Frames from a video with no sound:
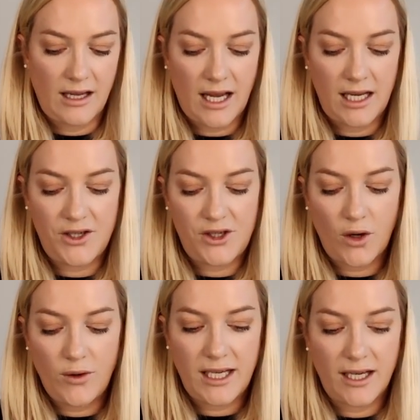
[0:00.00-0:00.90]
And it's
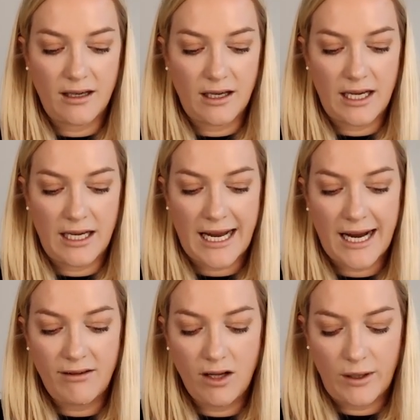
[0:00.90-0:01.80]
showing here an
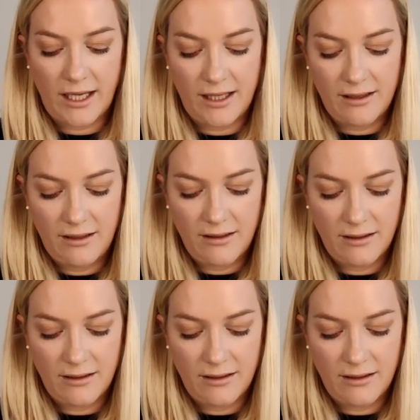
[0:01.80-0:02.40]
arrow in